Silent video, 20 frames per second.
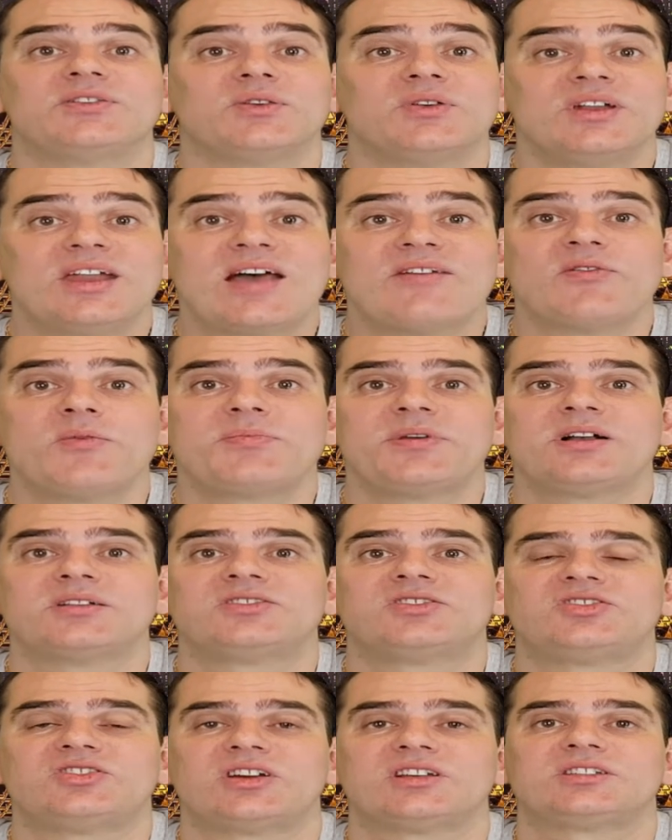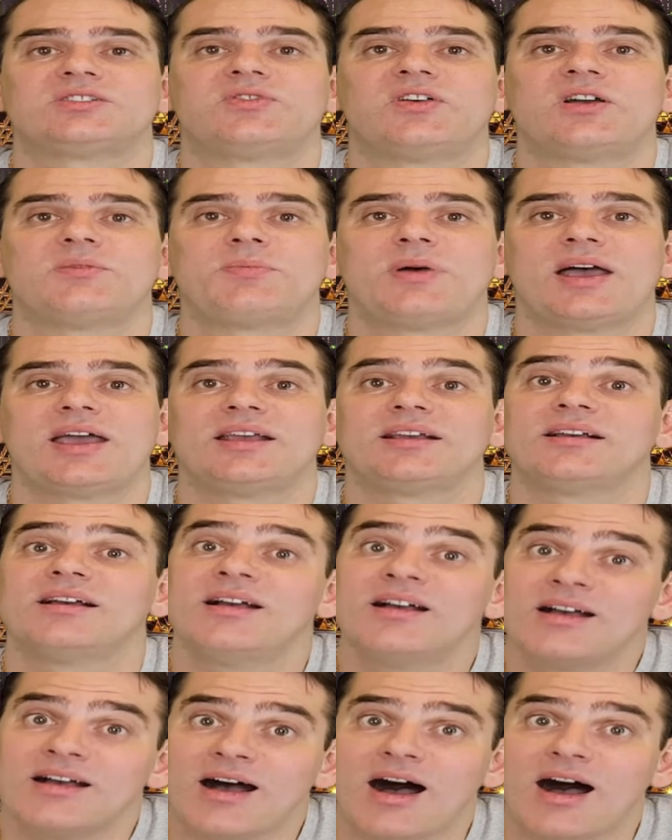you'll never be able to justify paying